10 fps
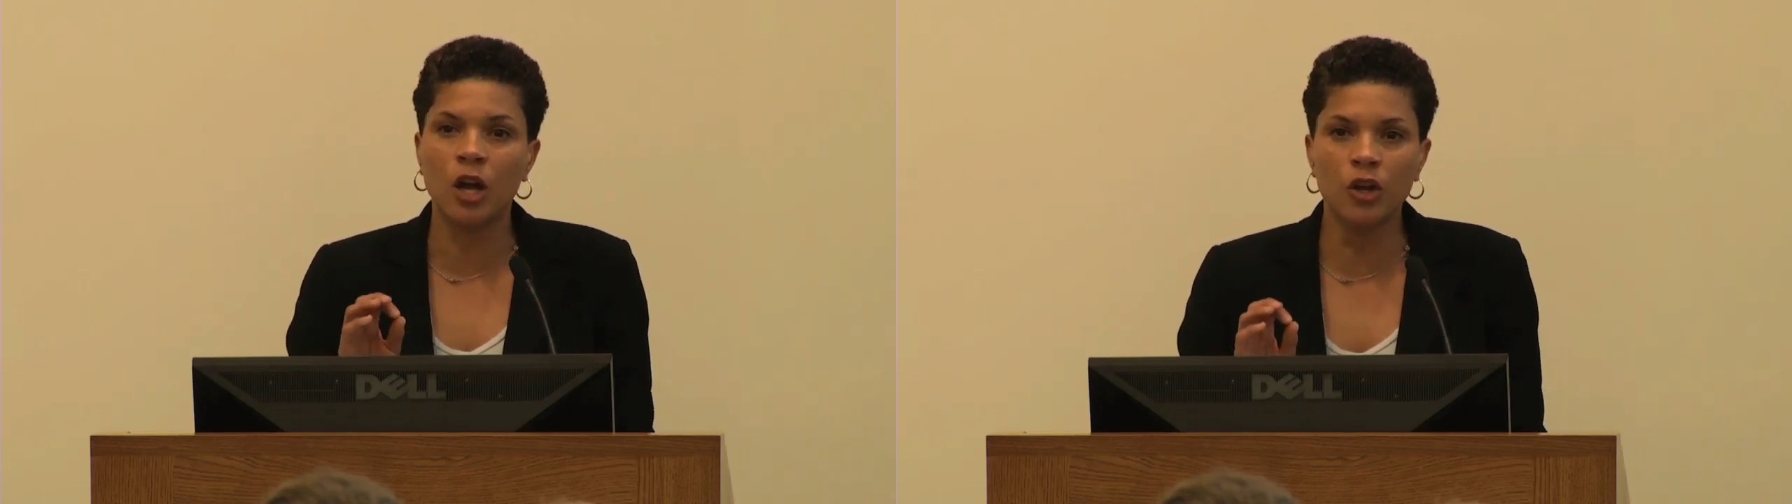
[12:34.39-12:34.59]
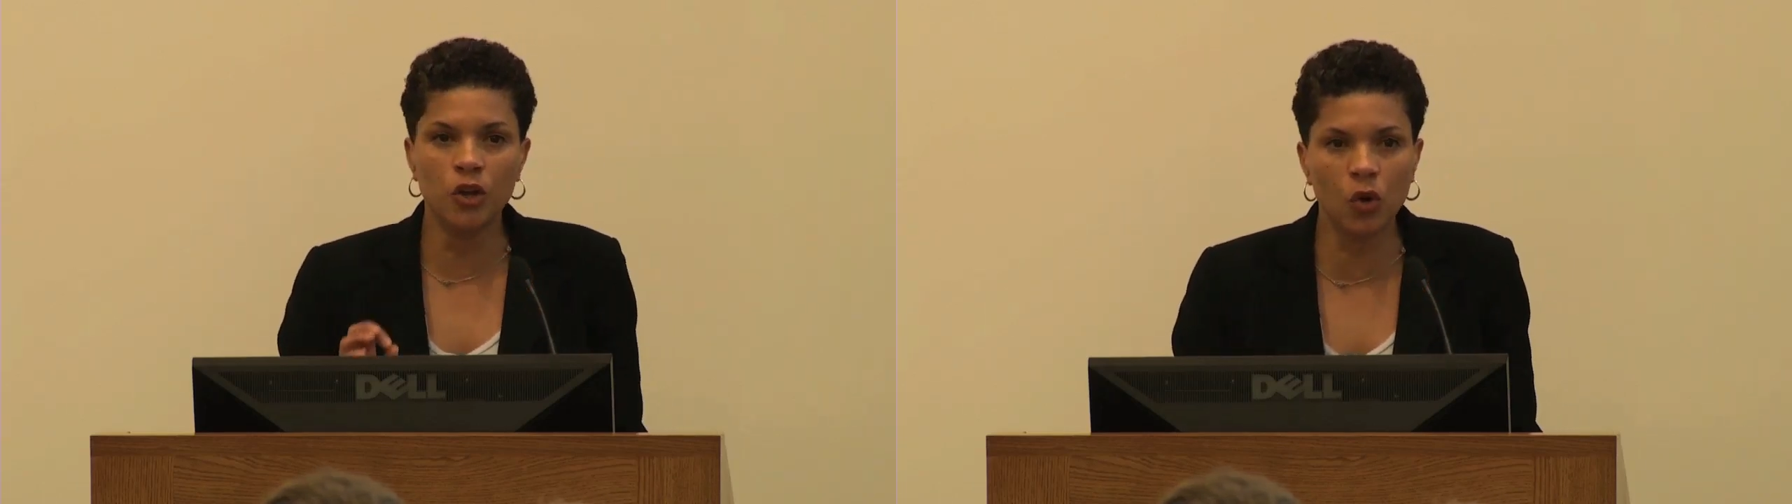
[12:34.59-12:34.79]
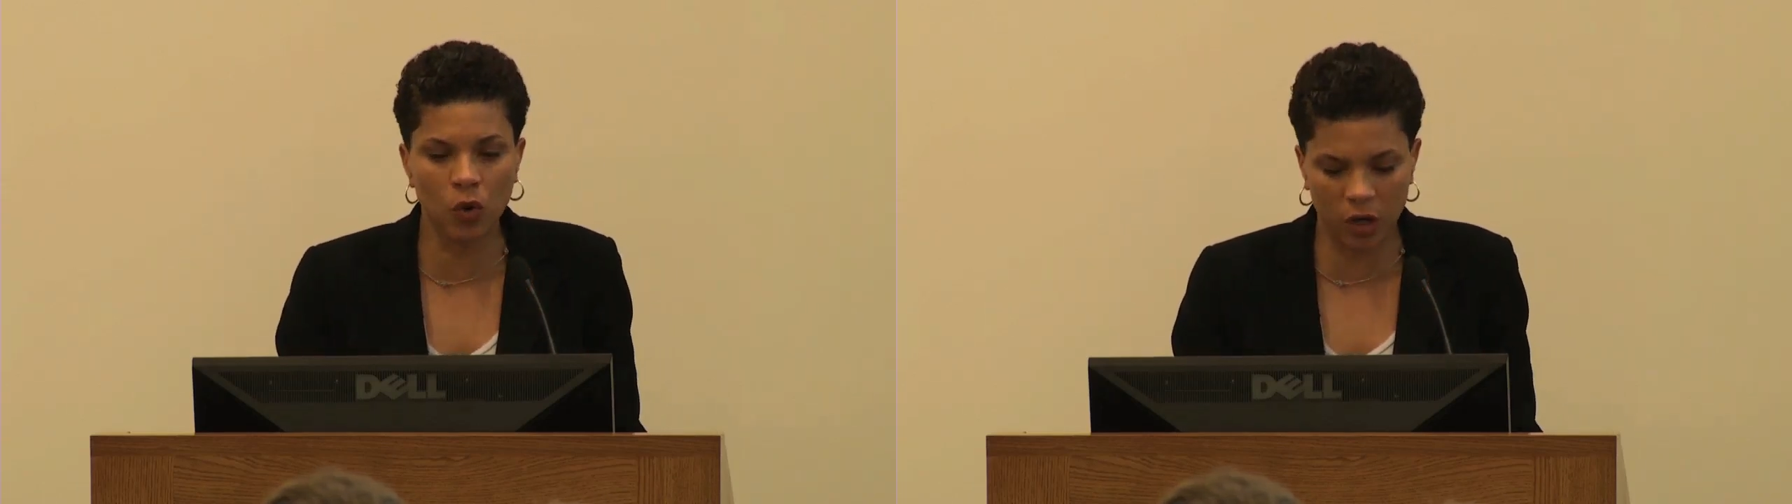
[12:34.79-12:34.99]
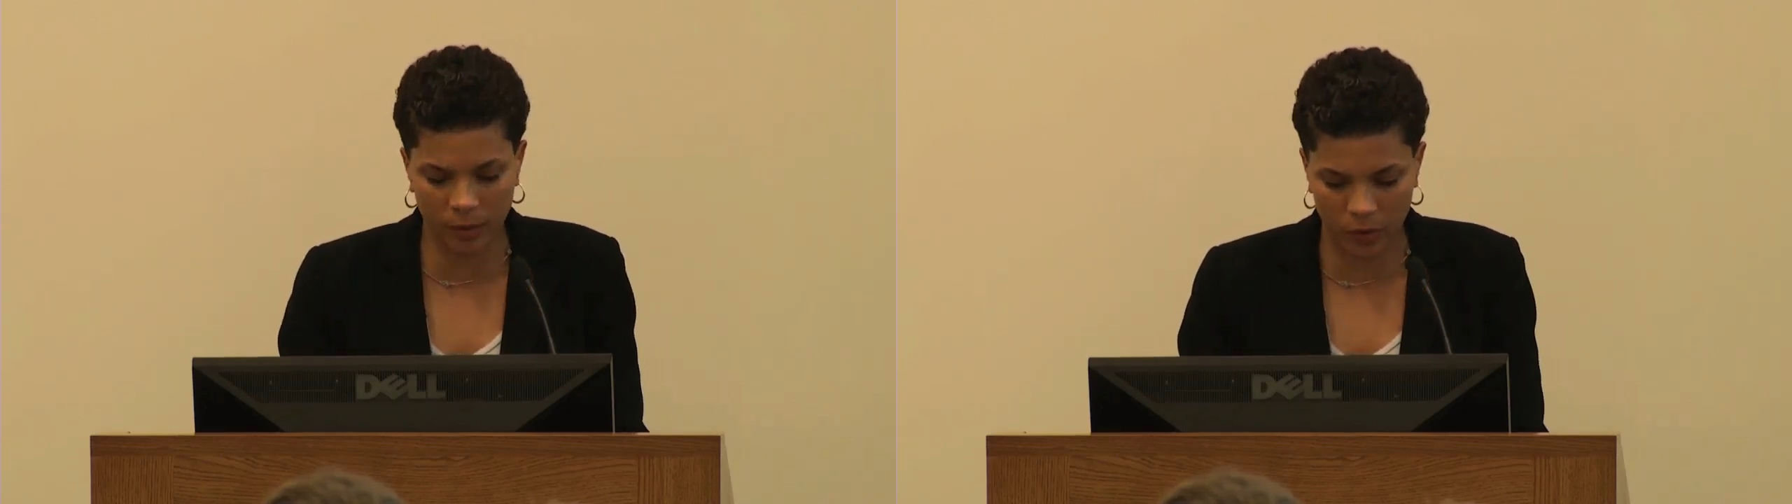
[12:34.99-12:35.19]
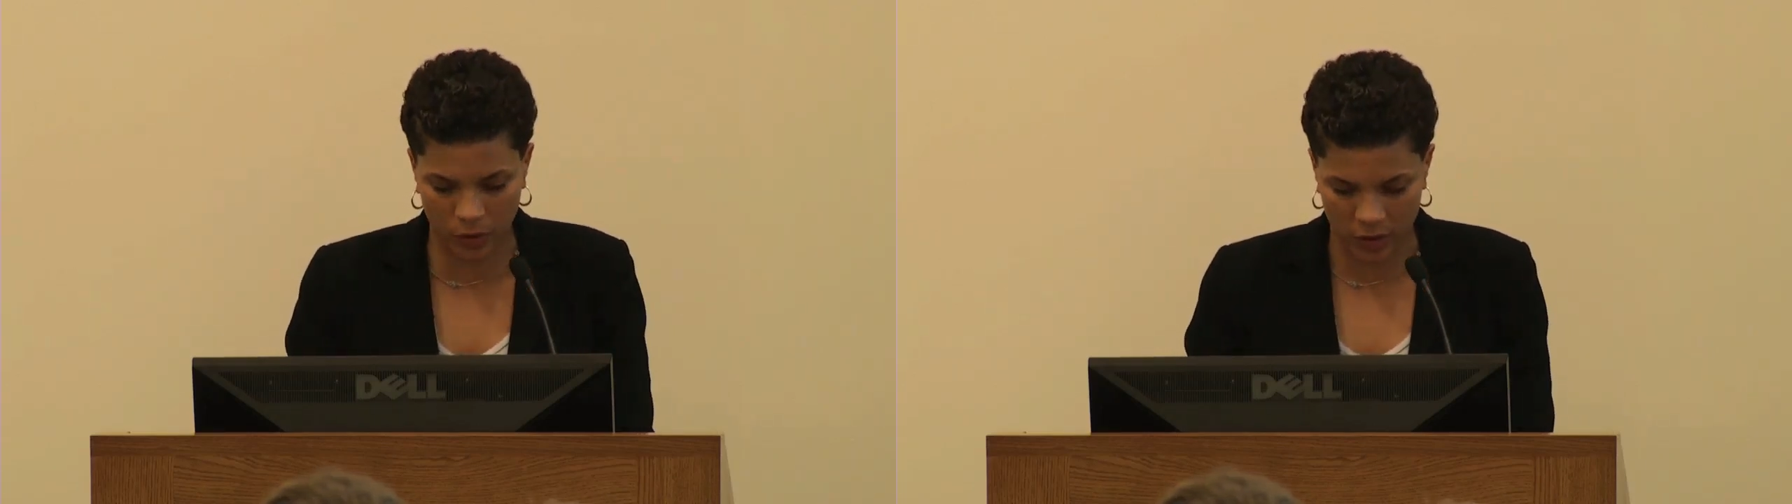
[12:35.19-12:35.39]

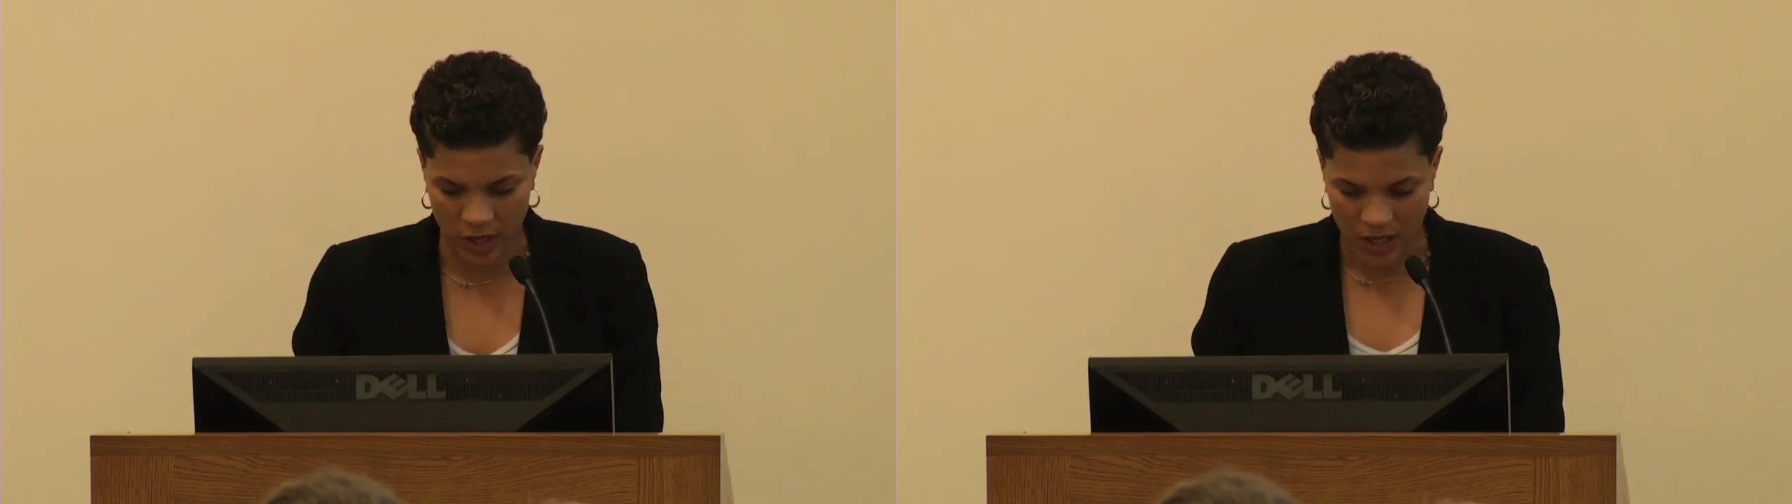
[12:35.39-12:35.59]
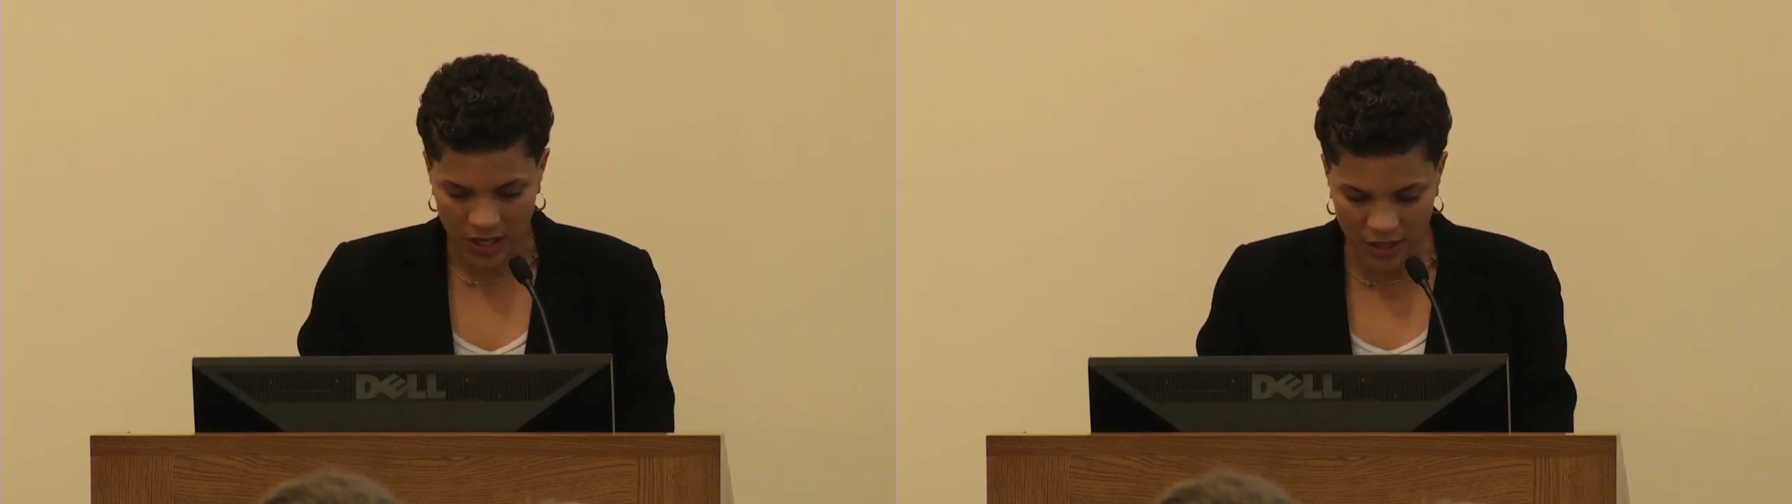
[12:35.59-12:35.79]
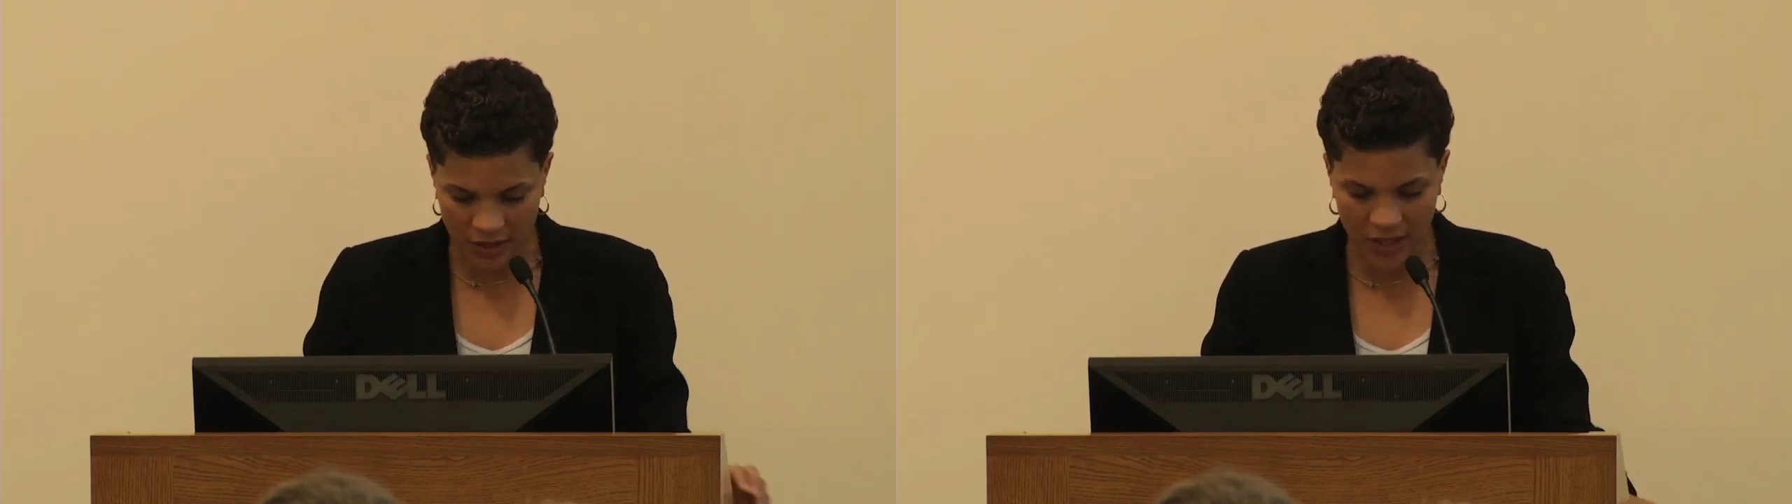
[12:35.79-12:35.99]
normal in